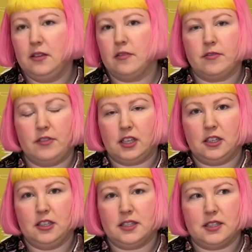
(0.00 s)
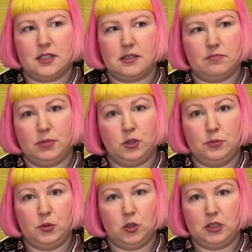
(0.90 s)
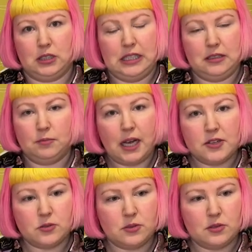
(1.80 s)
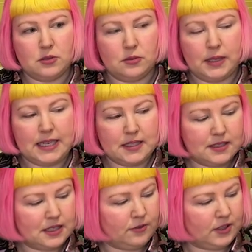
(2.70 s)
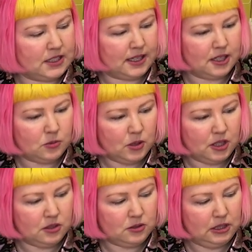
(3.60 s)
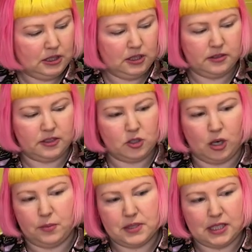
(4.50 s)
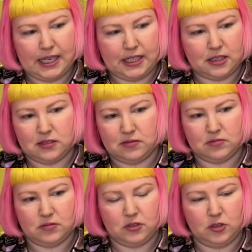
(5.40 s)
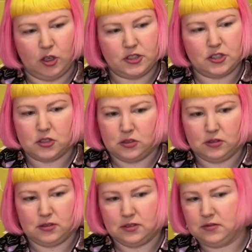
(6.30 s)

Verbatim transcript: thickness blue board puzzle pieces that fit together well the top's like not too